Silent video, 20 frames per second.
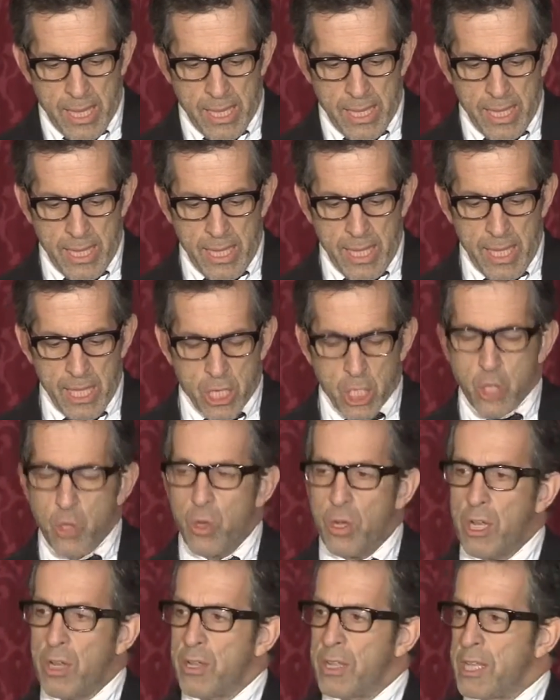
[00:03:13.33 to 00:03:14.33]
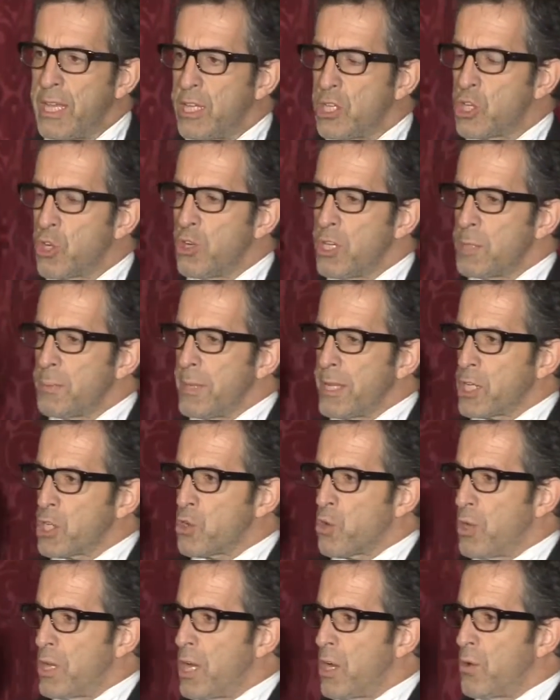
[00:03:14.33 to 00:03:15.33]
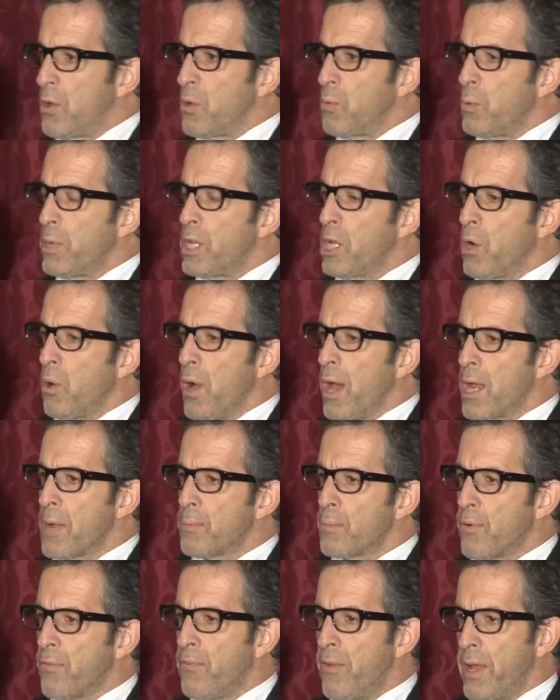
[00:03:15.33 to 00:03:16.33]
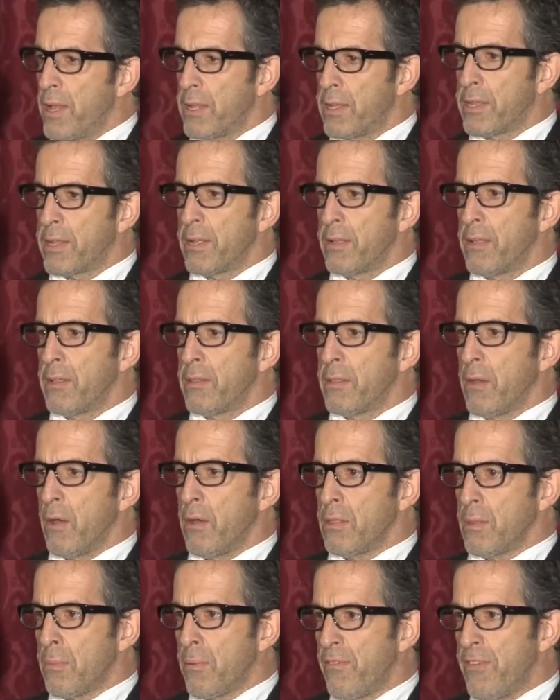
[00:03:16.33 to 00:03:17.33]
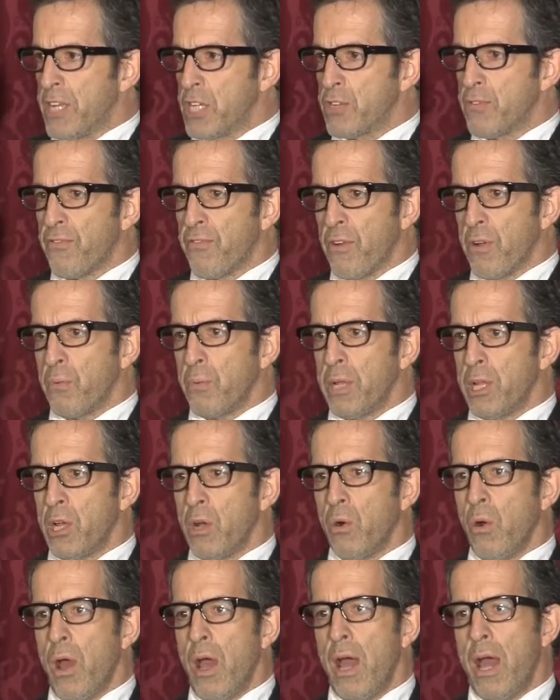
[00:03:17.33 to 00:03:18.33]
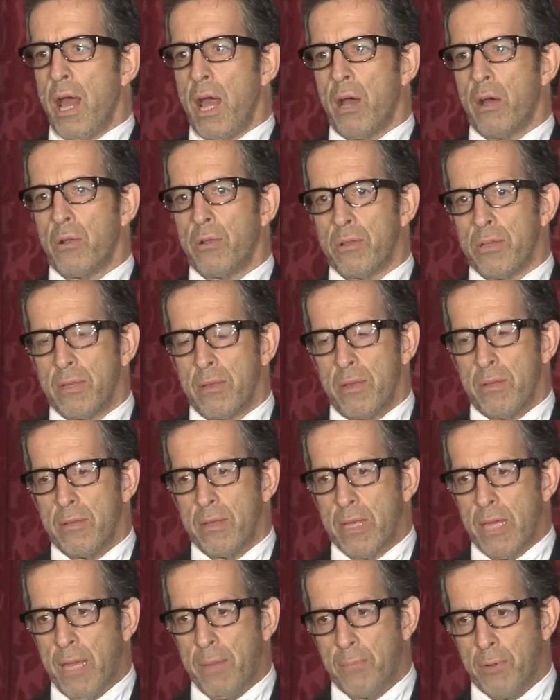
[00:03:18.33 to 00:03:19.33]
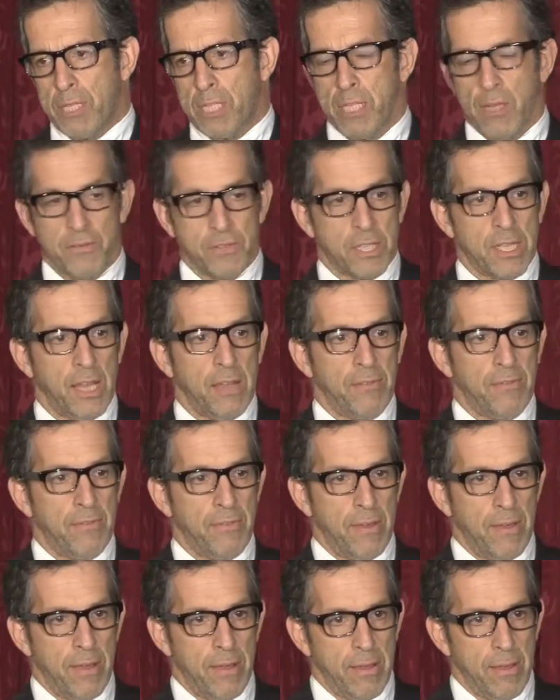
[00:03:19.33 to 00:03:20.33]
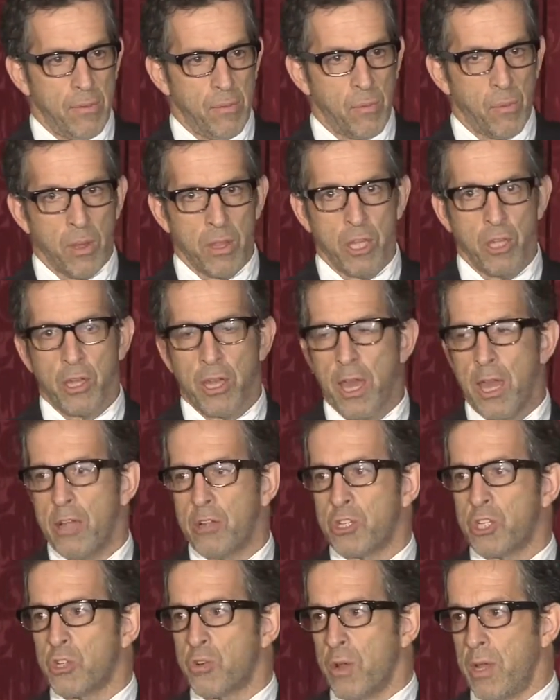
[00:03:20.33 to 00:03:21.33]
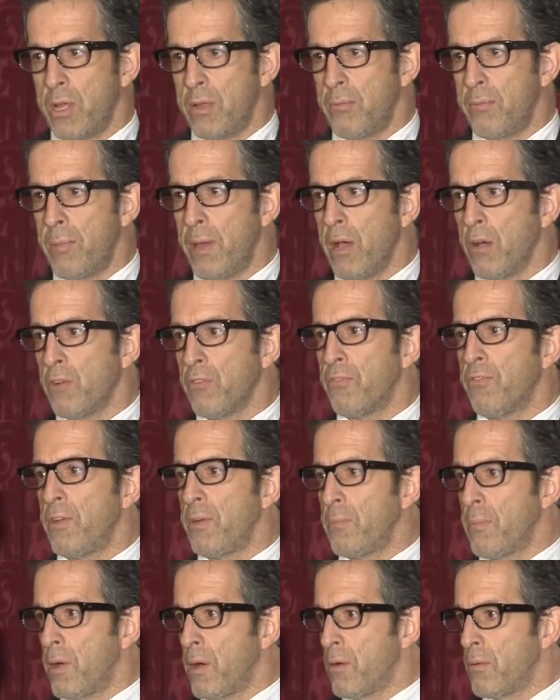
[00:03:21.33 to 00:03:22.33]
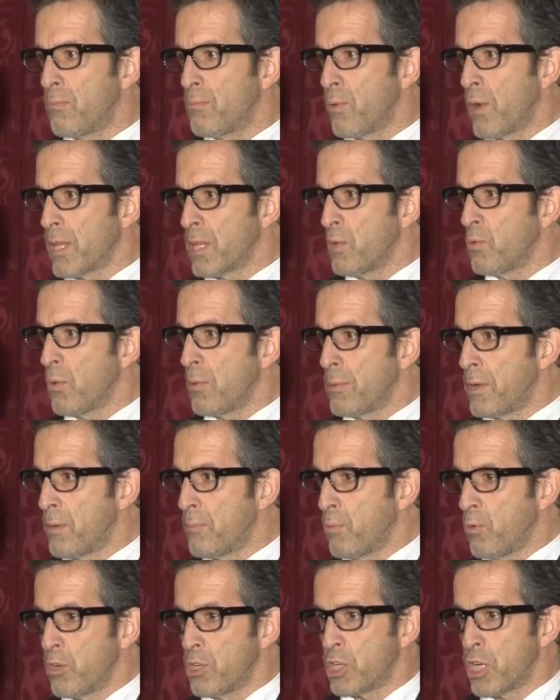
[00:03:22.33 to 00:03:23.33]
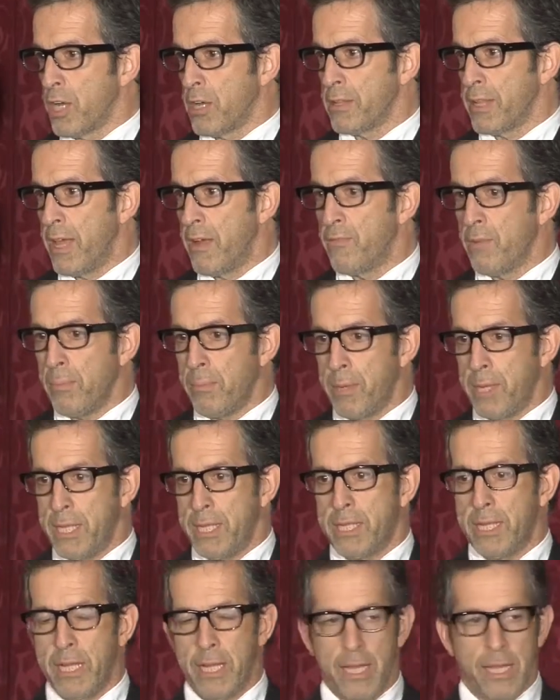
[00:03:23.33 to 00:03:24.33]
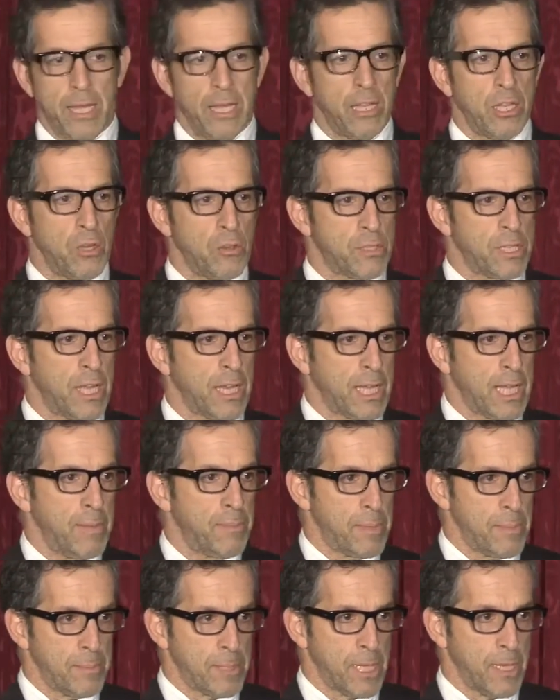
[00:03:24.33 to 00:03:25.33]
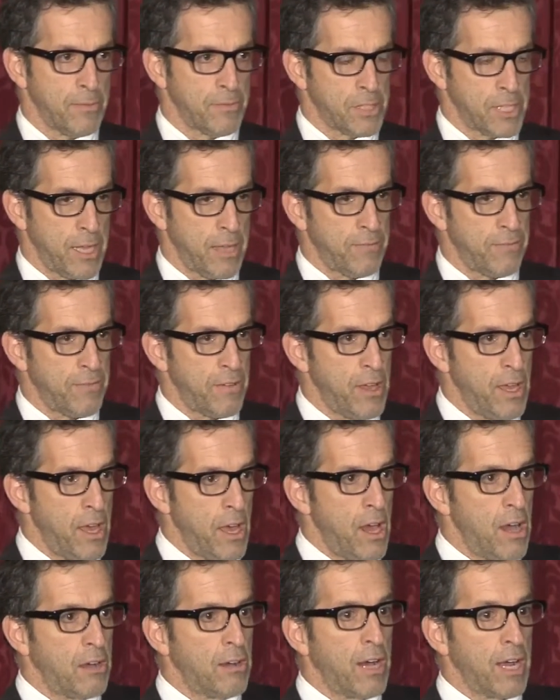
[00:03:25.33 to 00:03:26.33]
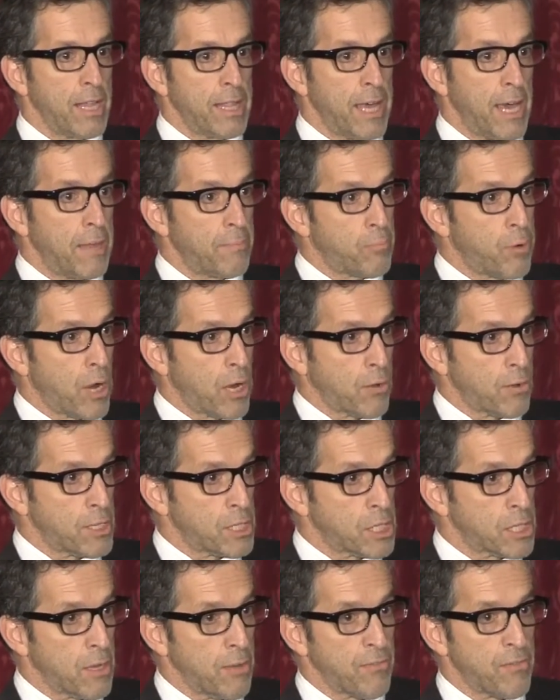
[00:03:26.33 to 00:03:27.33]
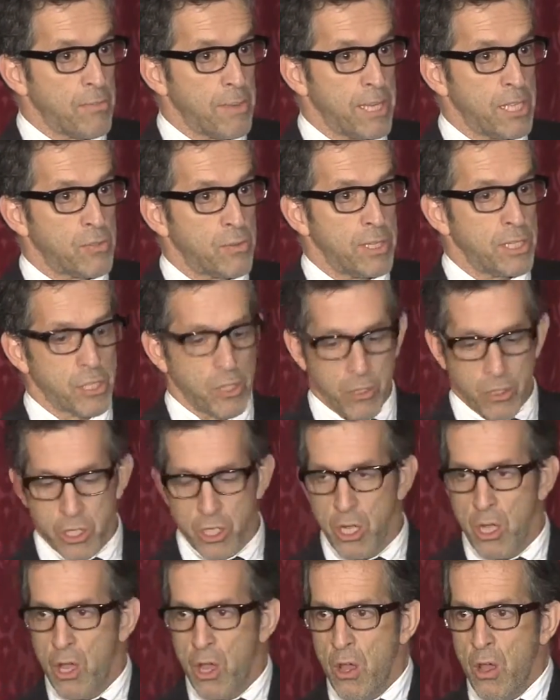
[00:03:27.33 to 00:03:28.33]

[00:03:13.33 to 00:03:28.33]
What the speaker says: the journey's been extraordinary. We know how to prevent. On the prevention front, we know how to keep ourselves safe. Whether you're gay or straight, male or female, pregnant woman, unborn child, everybody today knows how to keep themselves safe. A lot of that progress has come from AIDS research.